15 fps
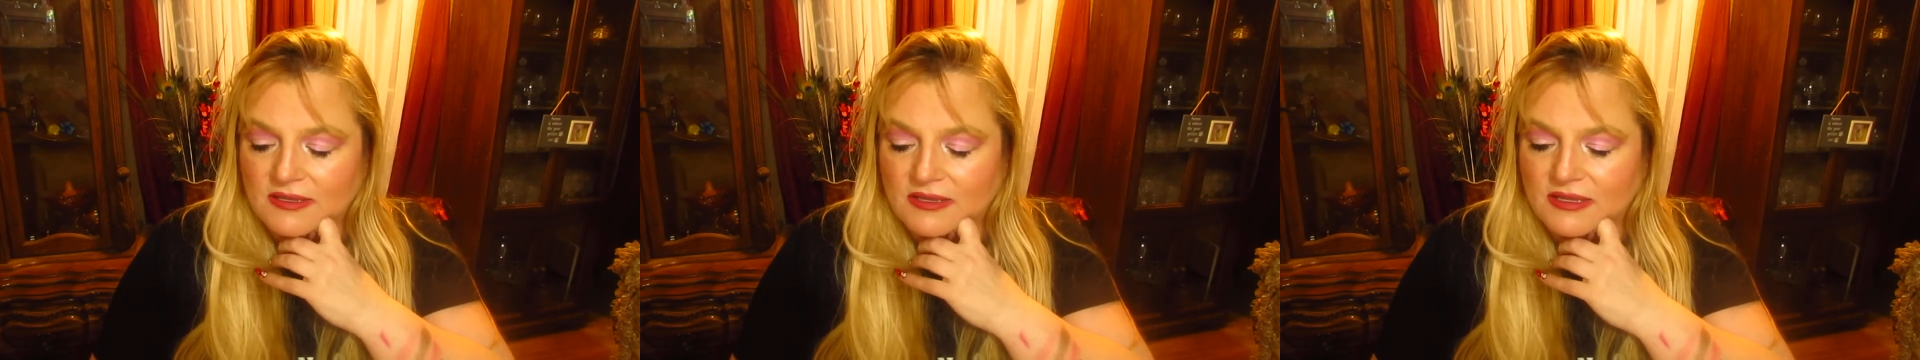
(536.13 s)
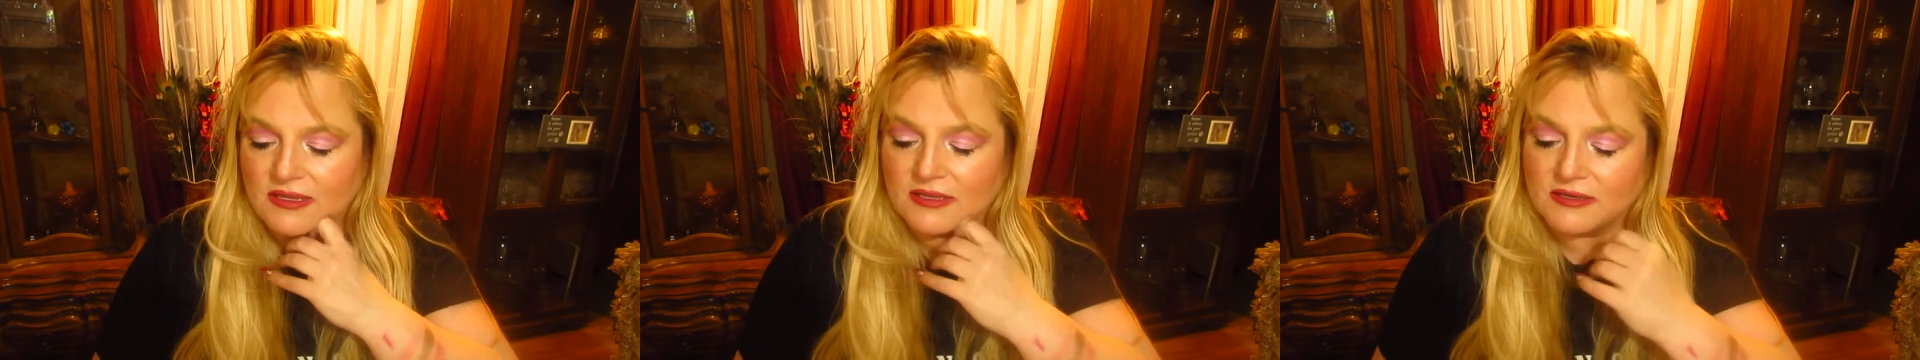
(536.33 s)

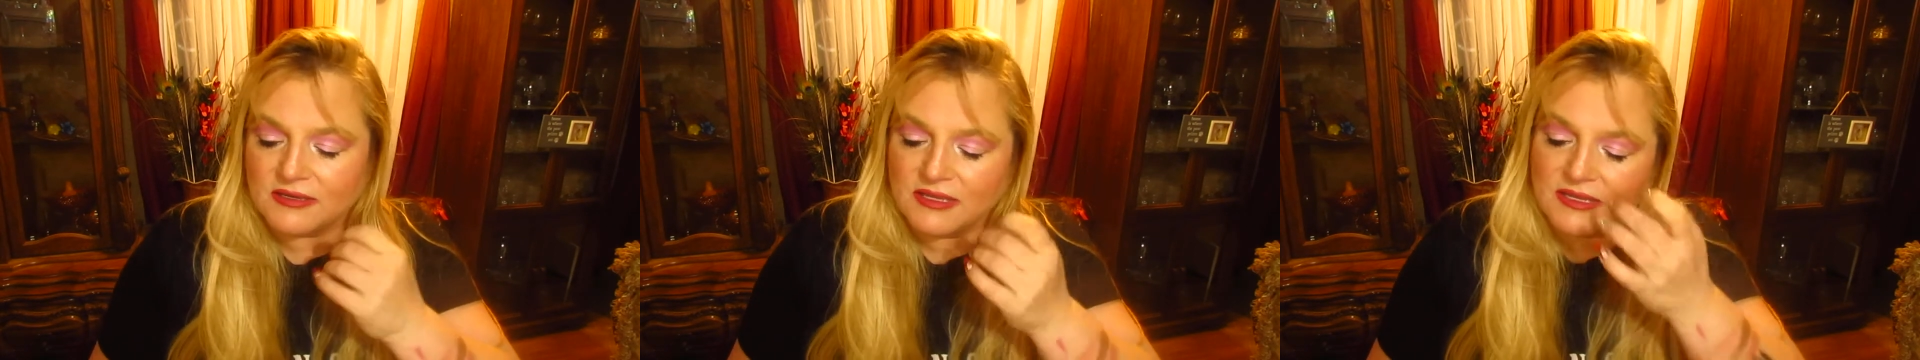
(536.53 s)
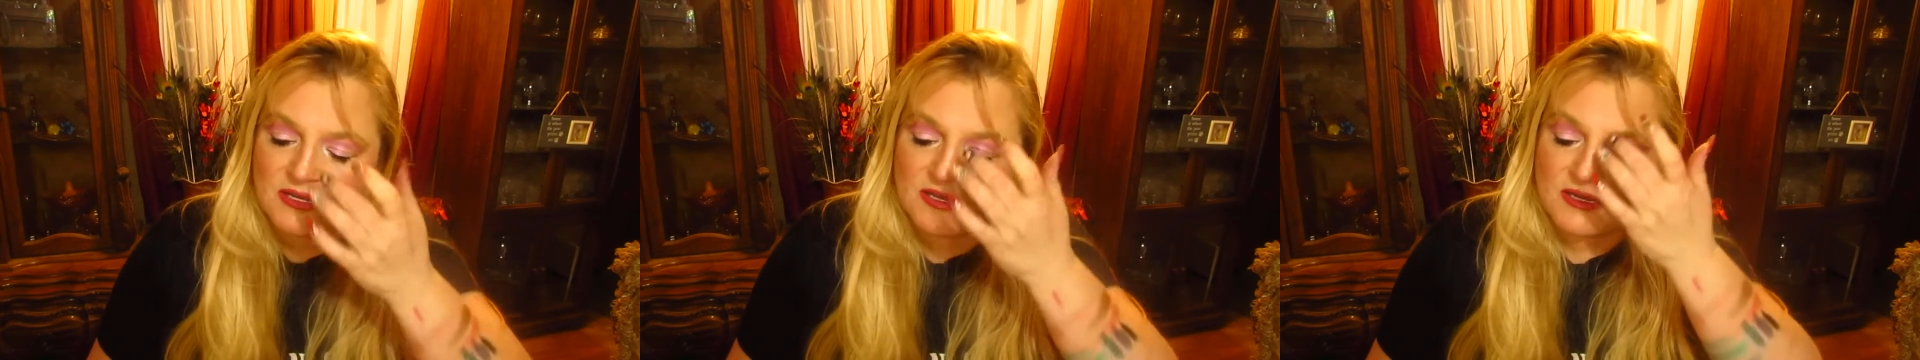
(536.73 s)
in
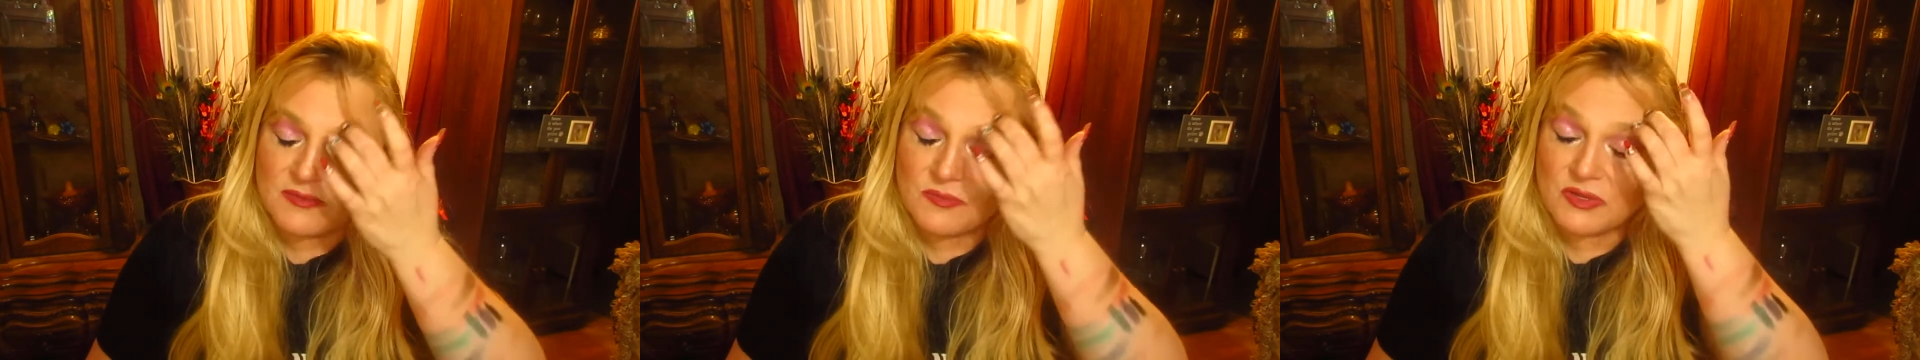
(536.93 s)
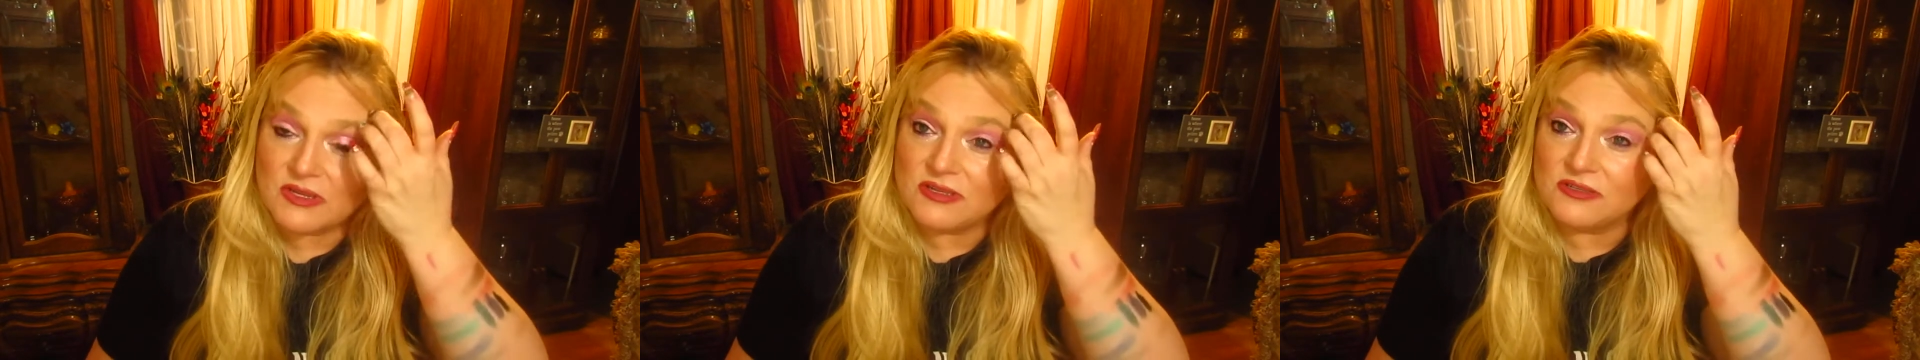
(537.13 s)
getting
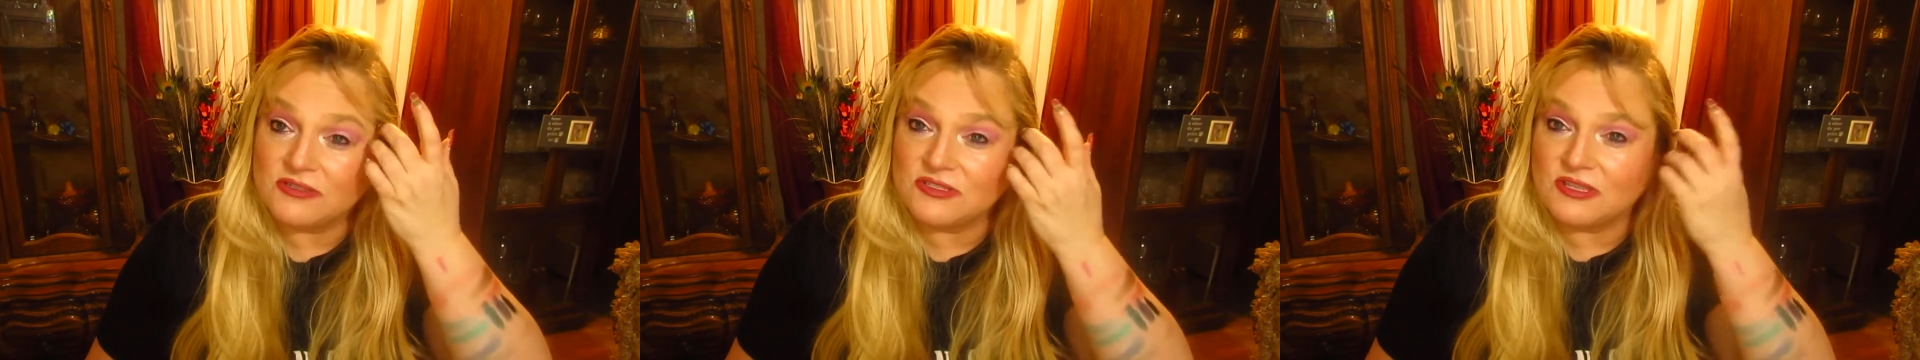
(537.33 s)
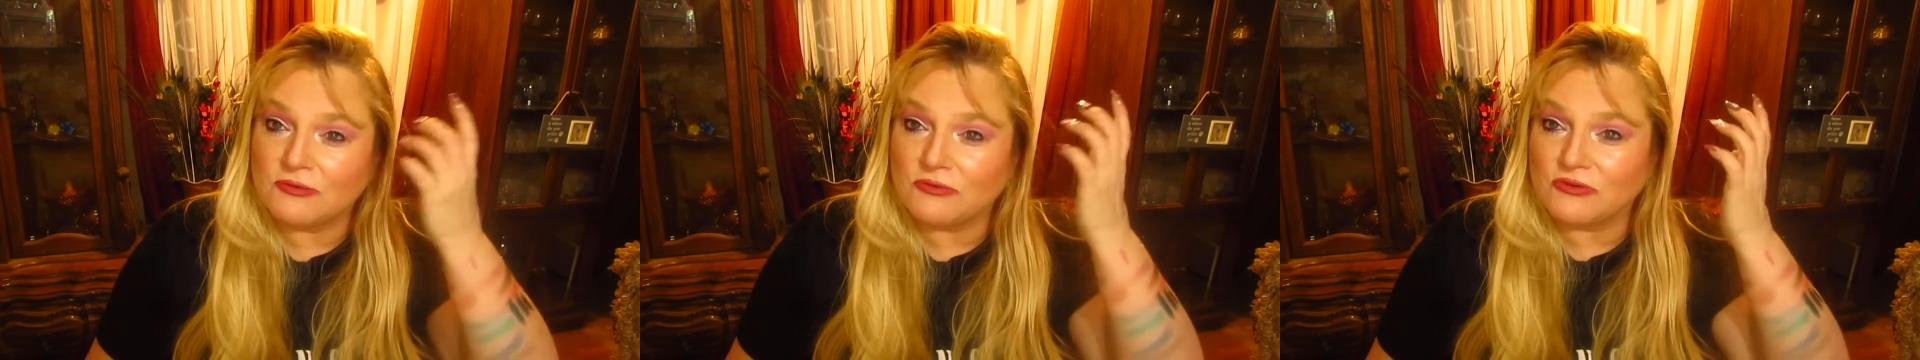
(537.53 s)
them
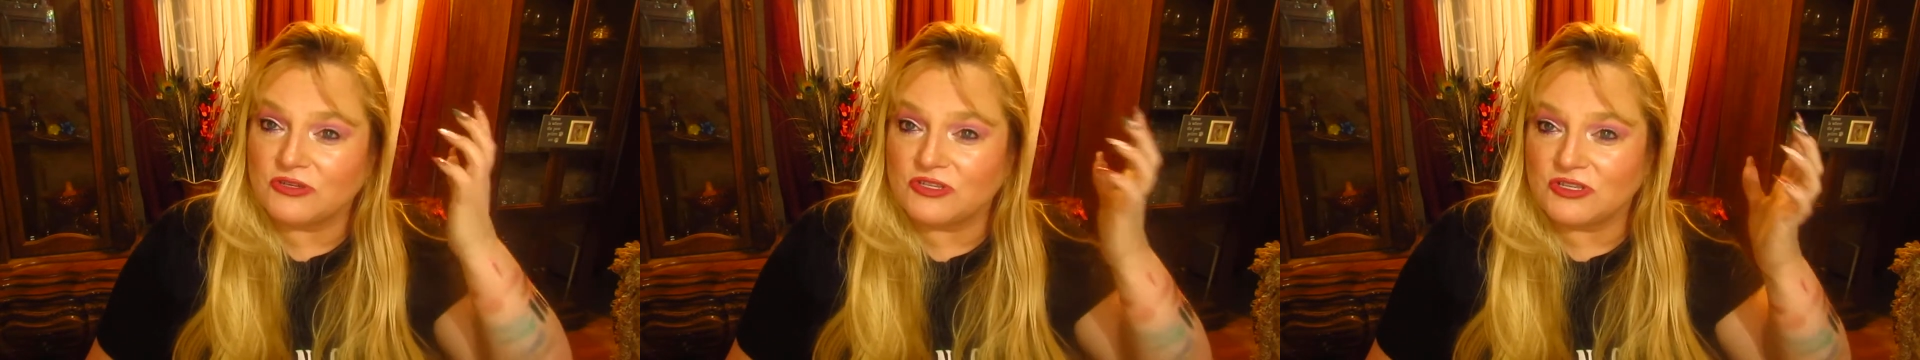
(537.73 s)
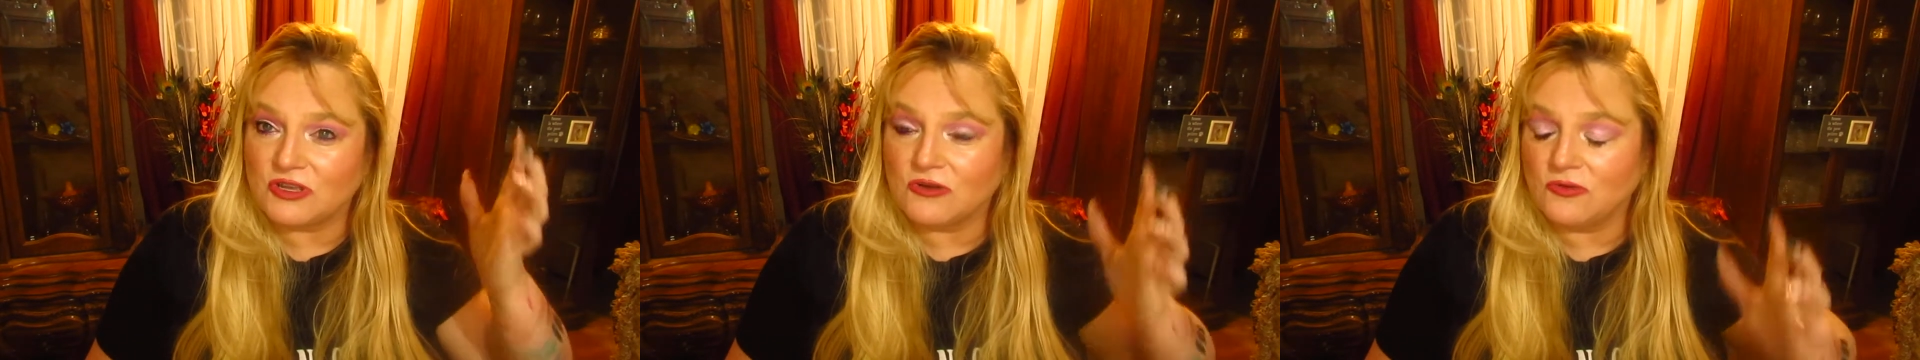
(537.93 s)
because there were
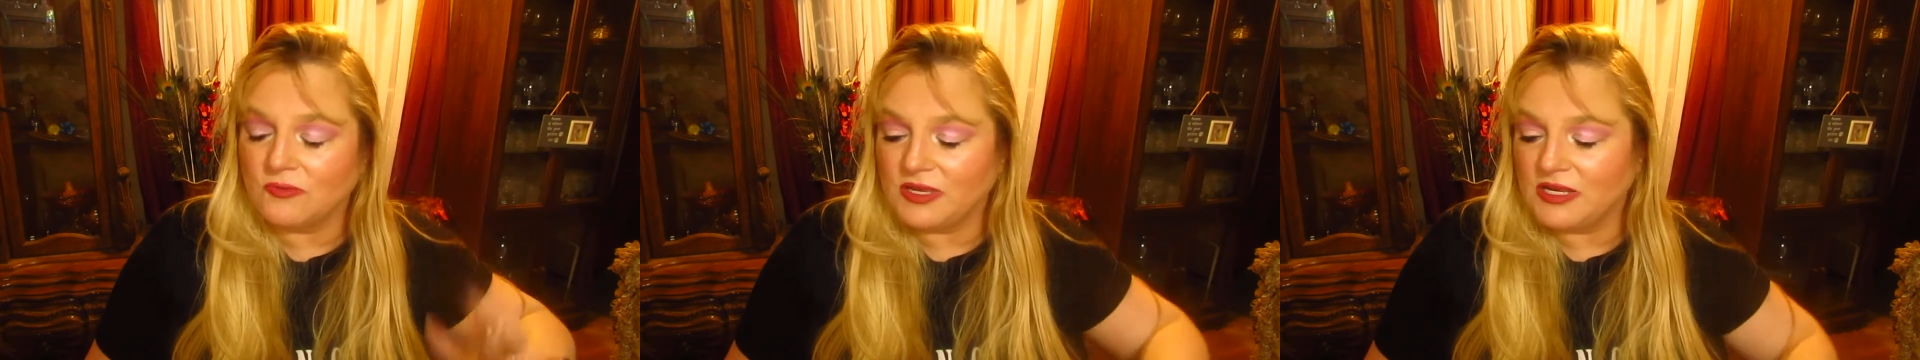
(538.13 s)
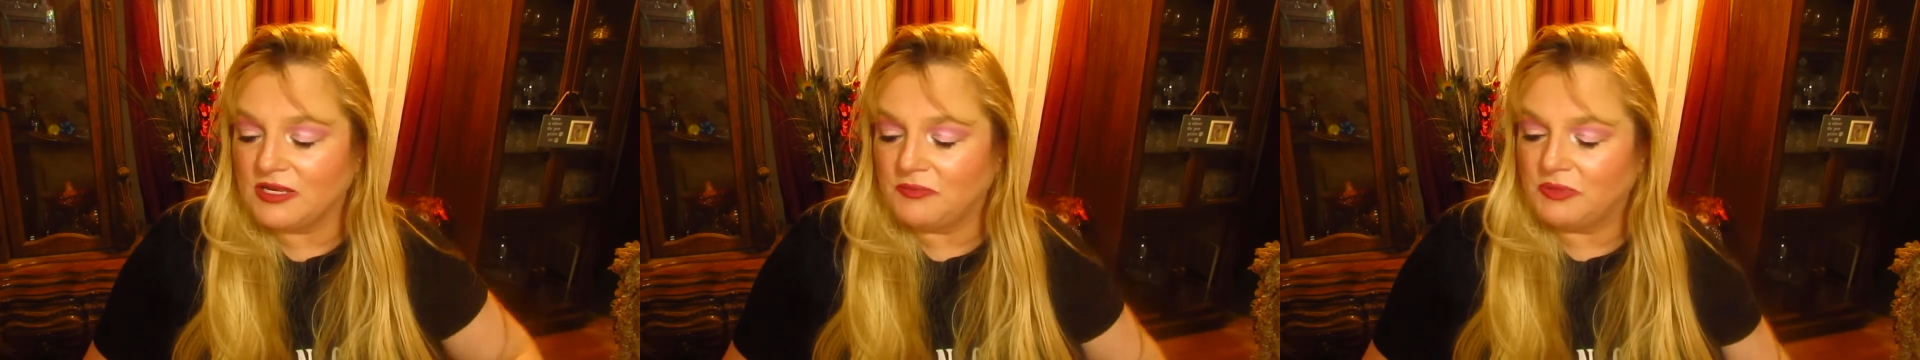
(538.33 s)
so
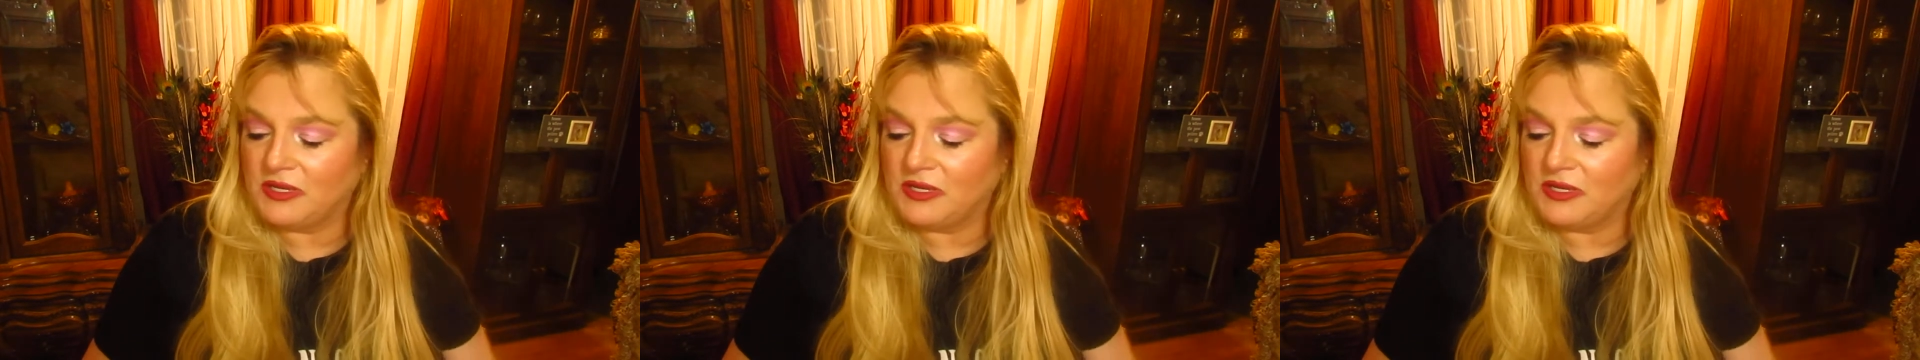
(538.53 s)
many